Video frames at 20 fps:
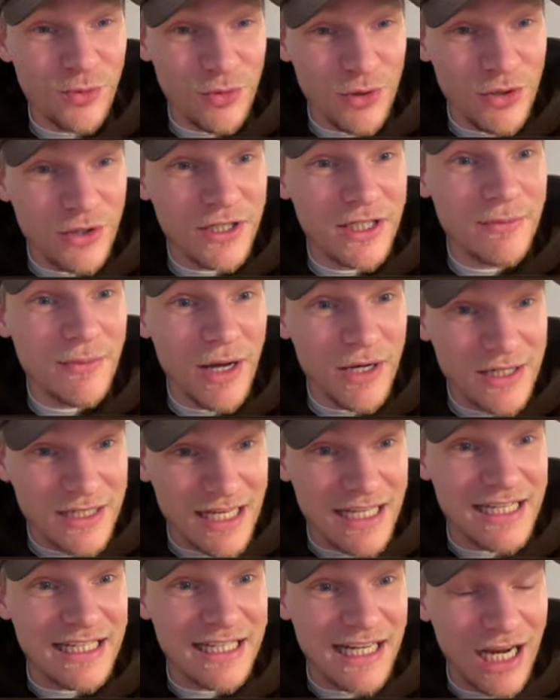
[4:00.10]
We're looking about
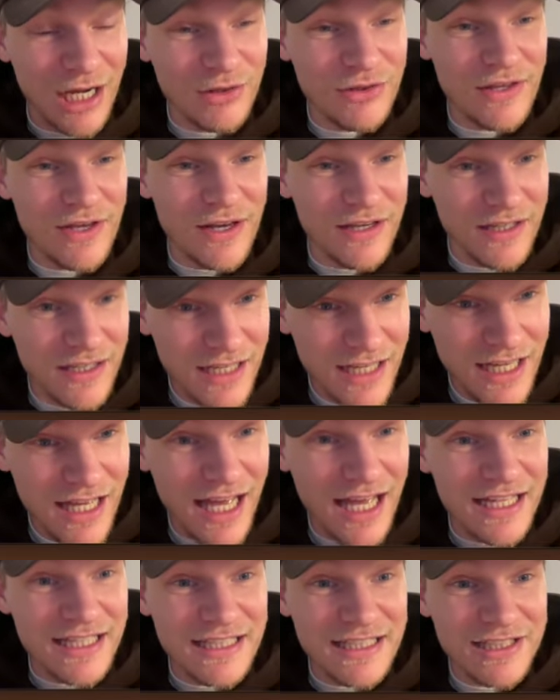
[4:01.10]
getting out there
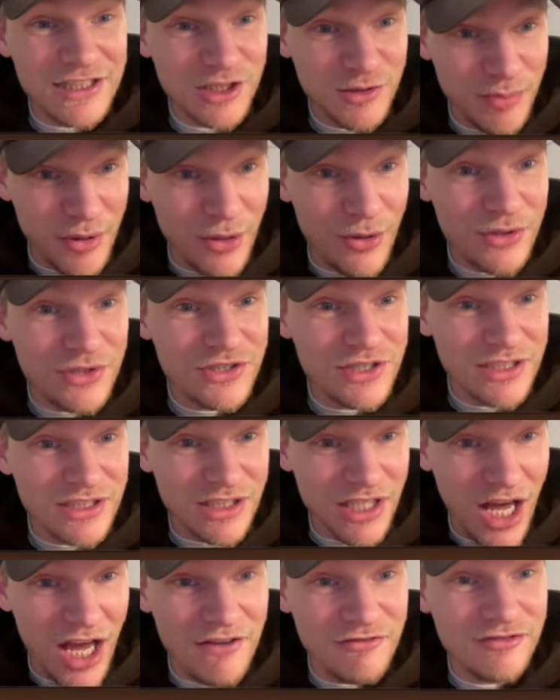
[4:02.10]
and experiencing
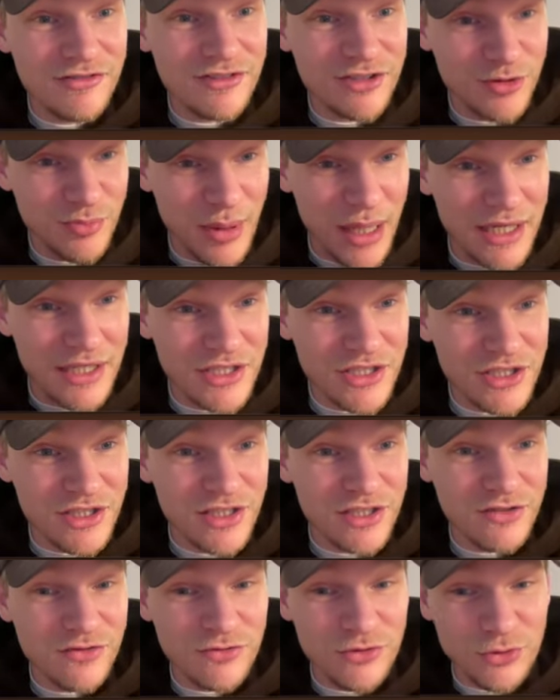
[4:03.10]
life and Spanish in
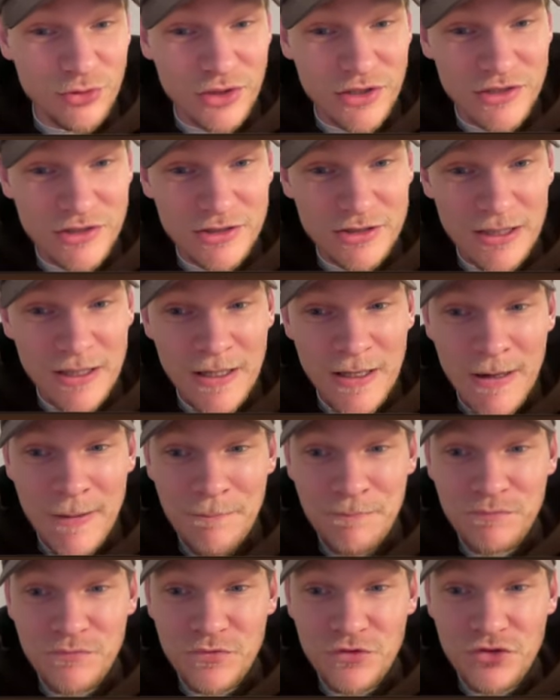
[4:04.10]
its fullness.
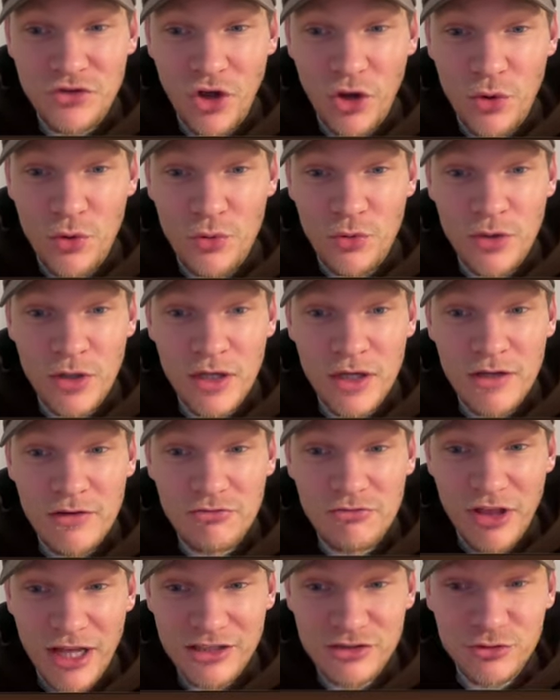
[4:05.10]
So
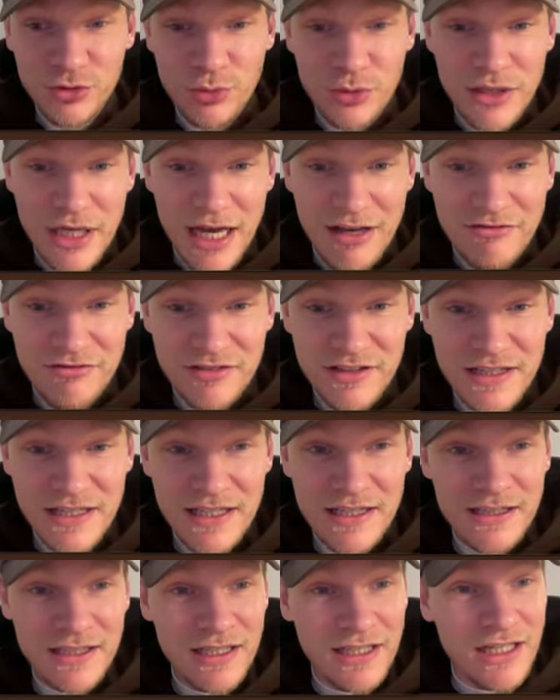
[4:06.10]
that's what we have
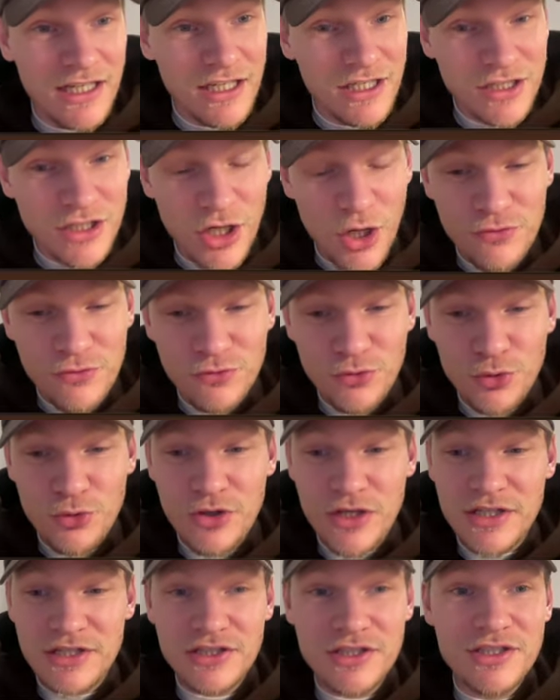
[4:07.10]
here. Go through
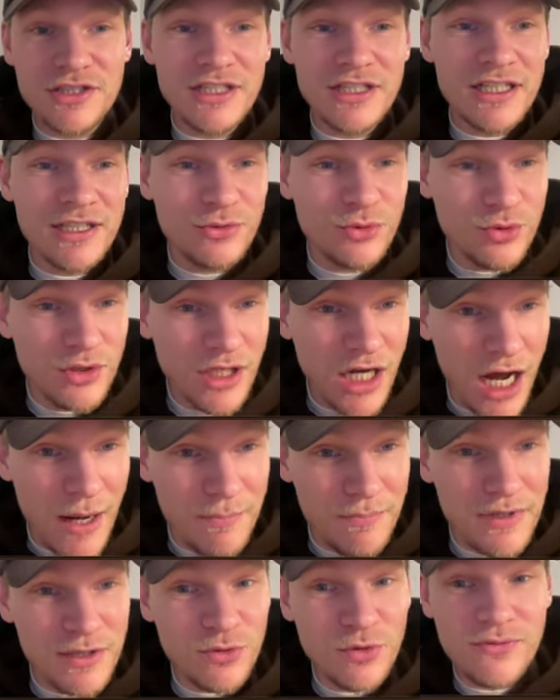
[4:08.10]
this. It will
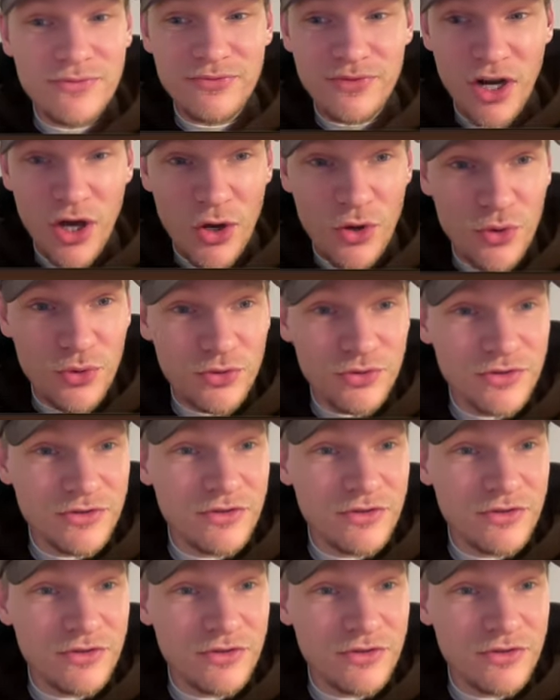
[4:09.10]
come. It will flow.